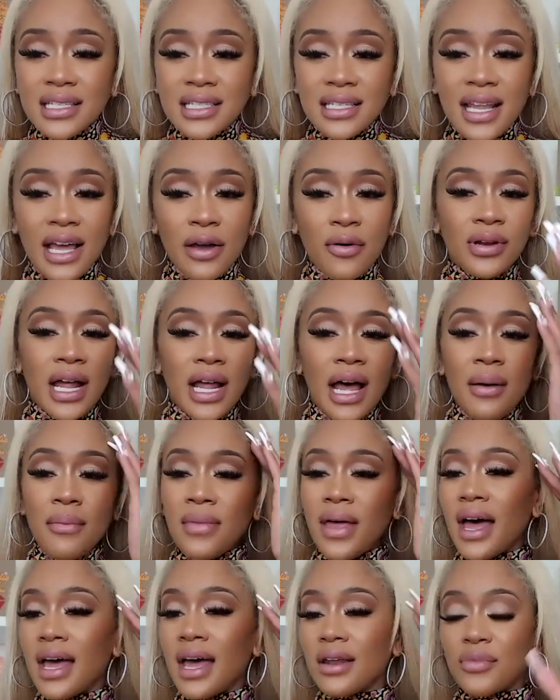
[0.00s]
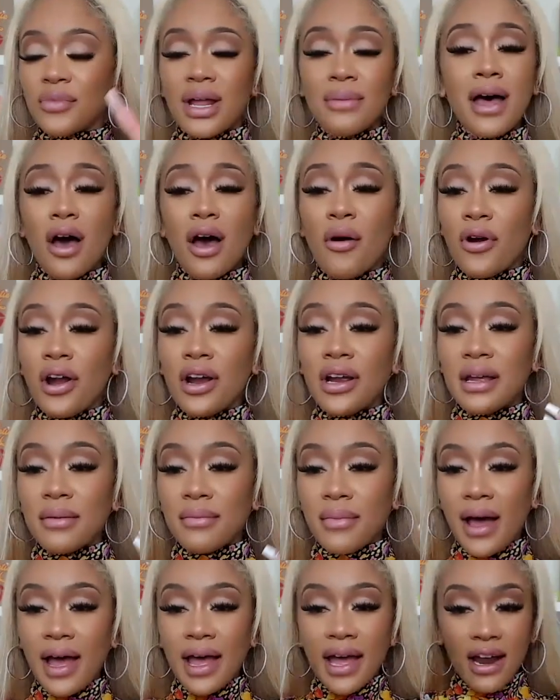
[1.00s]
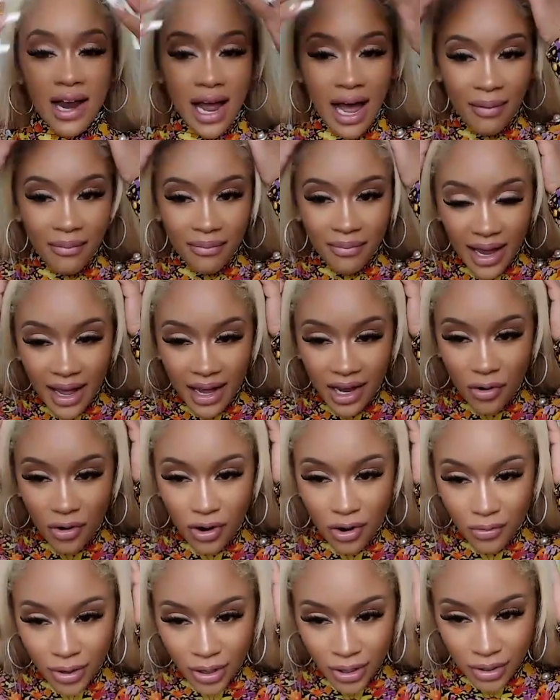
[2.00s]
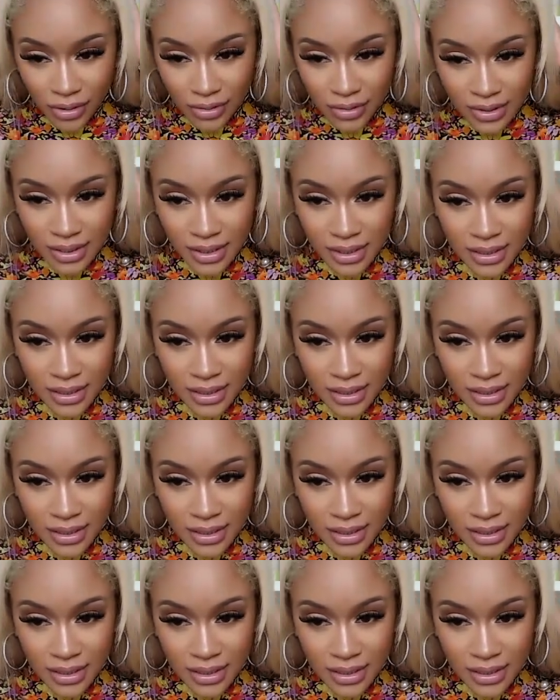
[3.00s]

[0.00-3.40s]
Like when I'm not working my hair, I got cornrows.